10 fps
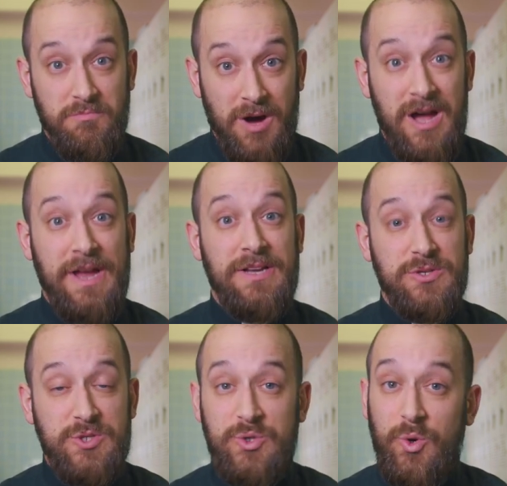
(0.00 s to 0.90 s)

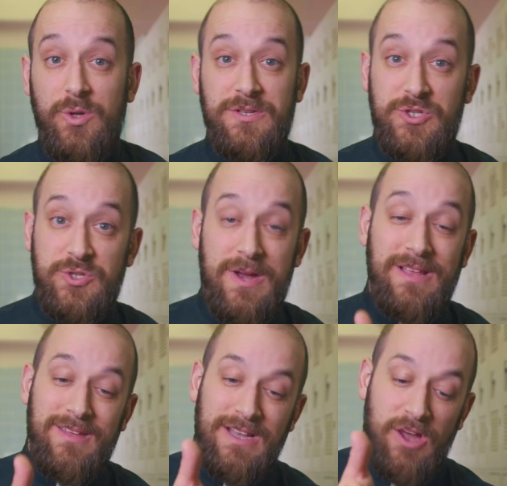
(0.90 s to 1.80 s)
mind, soul, and
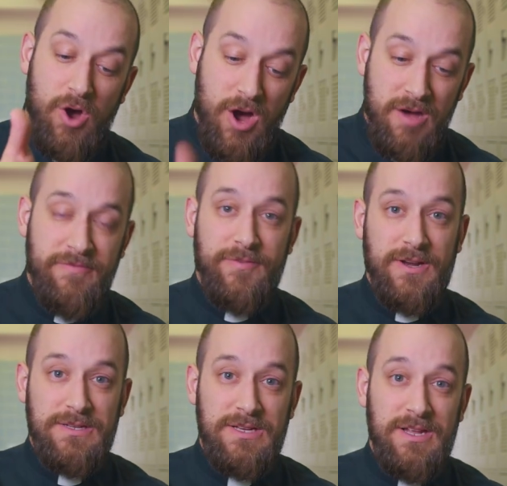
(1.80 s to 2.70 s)
strength and offer
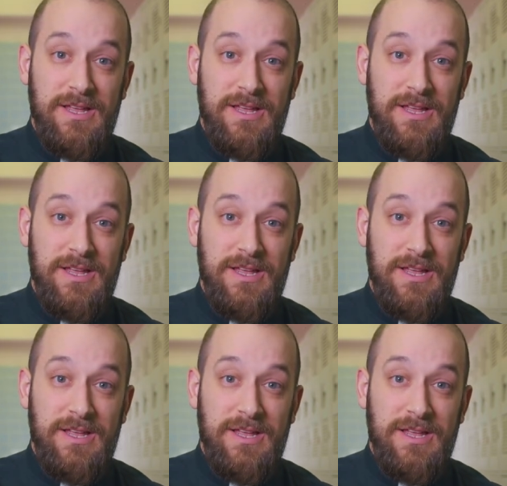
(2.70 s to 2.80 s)
it